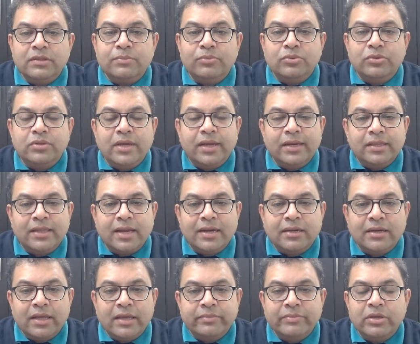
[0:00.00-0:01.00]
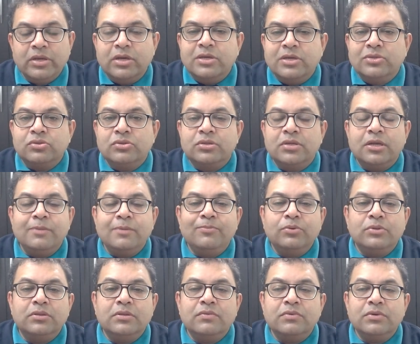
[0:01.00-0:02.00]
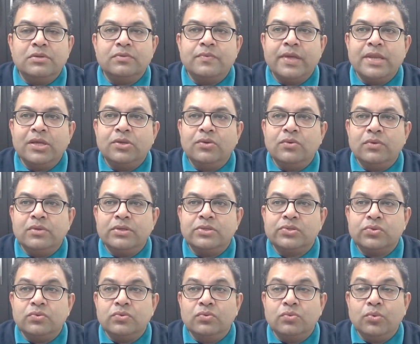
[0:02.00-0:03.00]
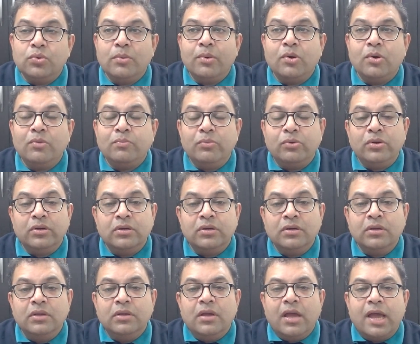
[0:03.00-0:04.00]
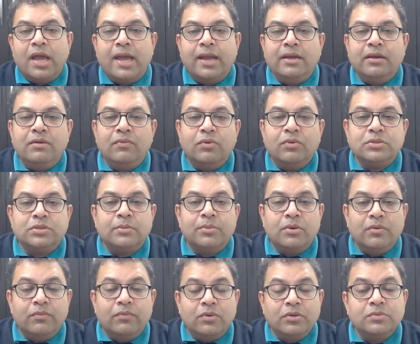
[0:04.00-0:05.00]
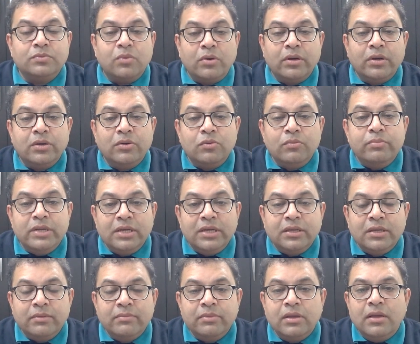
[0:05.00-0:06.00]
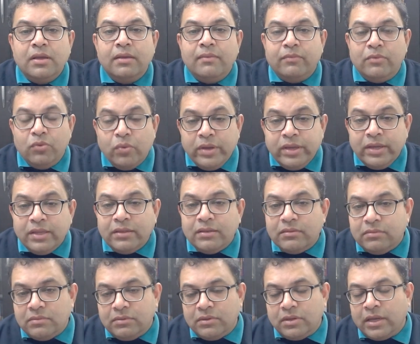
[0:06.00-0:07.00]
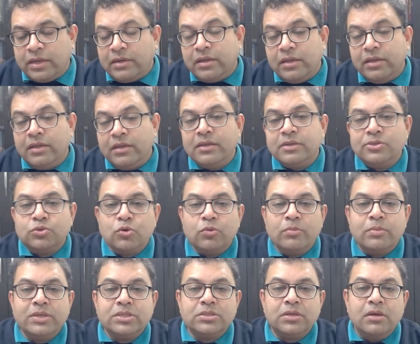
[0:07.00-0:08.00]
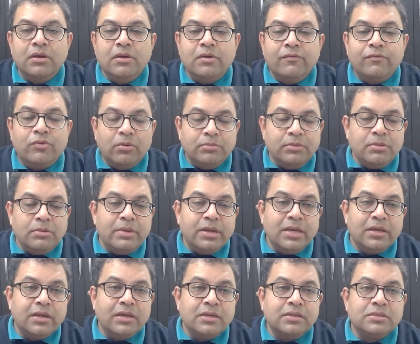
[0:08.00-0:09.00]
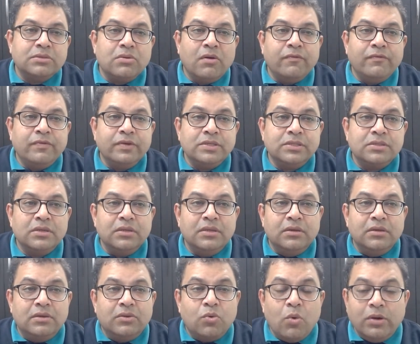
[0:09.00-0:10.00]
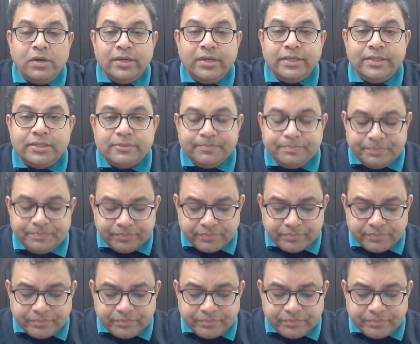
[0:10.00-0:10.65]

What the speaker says: the Buddha at that time. So Sariputta was very curious to know about Punna and wanted to meet him, knowing and hearing so much from the mendicants of his qualities.